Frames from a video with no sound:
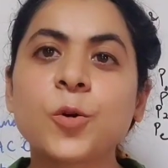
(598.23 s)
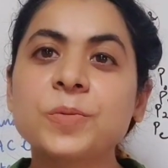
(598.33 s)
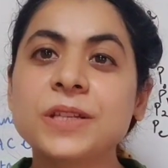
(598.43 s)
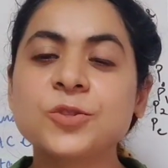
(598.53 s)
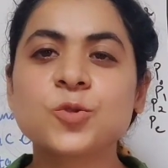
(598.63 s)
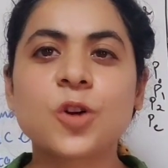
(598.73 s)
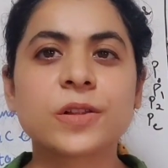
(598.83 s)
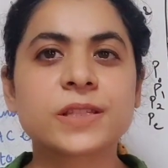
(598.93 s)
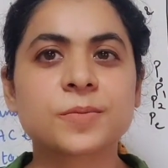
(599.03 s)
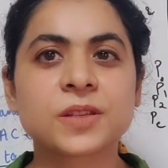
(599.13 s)
I hope these two
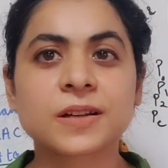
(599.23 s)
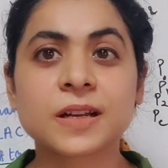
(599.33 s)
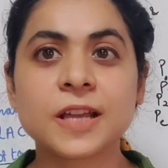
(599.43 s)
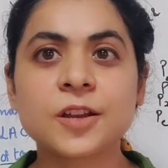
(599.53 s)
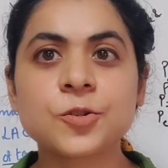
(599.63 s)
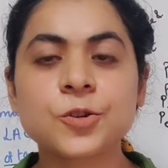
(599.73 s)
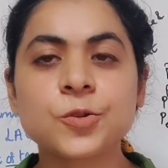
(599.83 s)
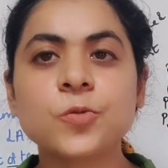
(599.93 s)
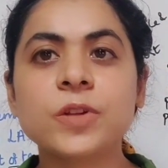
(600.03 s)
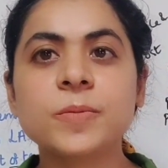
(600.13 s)
concepts are clear to
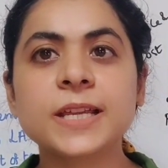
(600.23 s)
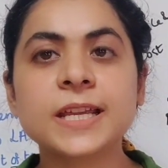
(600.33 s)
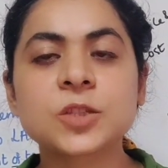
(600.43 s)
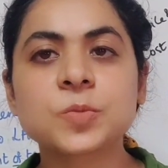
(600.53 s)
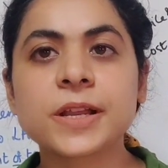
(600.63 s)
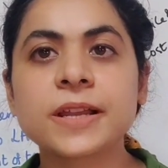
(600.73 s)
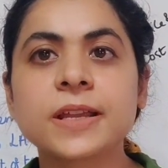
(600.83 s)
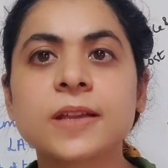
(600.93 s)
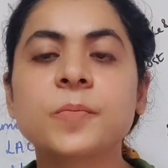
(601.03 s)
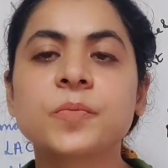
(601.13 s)
you. We'll be
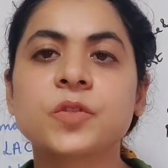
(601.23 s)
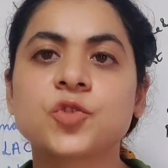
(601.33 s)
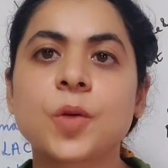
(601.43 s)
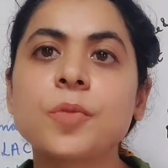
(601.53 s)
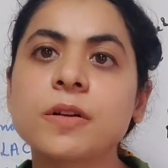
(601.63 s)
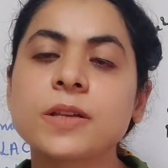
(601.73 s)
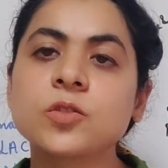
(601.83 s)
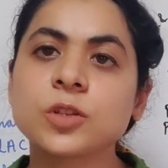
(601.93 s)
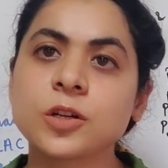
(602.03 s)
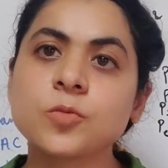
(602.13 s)
explaining
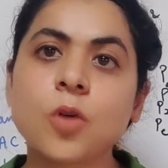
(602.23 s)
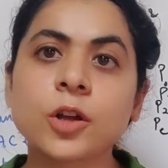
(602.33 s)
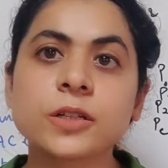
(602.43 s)
Chamberlin's third